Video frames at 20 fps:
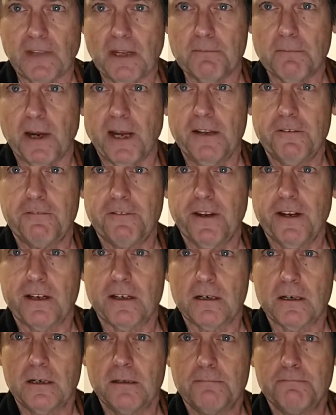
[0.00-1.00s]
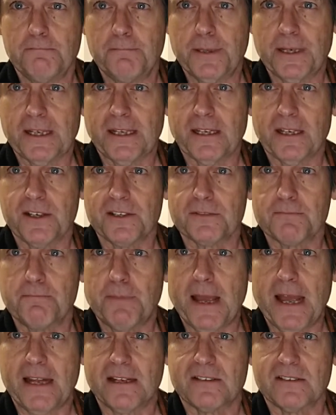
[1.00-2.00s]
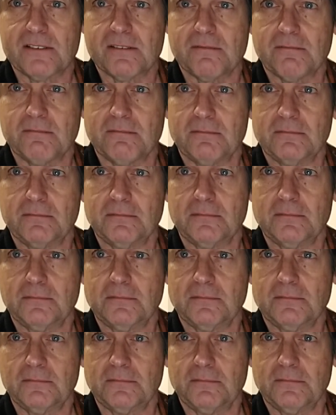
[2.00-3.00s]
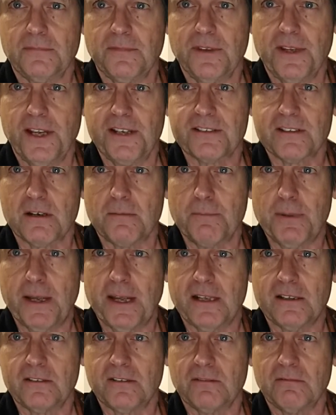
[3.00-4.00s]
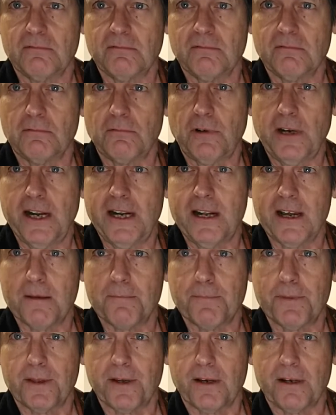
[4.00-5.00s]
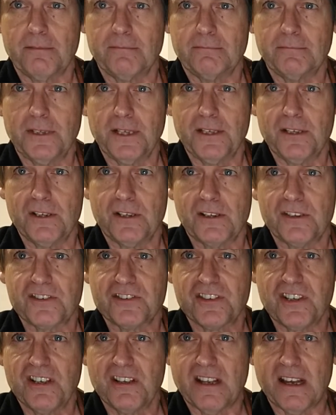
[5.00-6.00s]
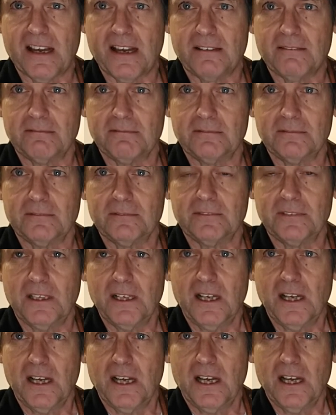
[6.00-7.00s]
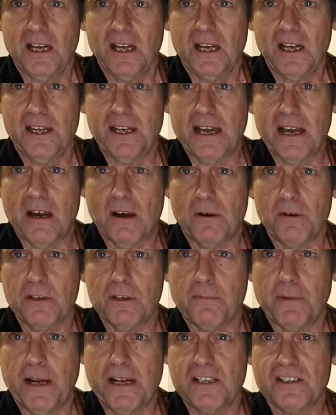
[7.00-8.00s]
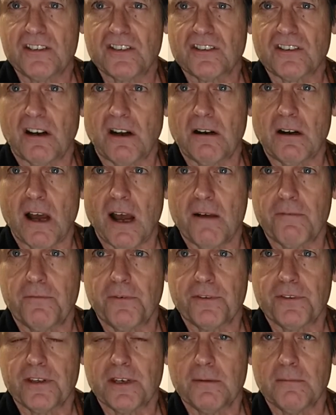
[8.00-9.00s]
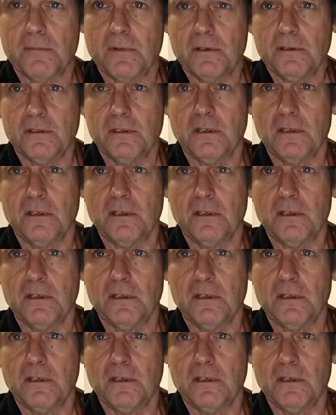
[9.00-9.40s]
my finger pick is bent. These are bent right up there, and you can see that. Now you might start off with them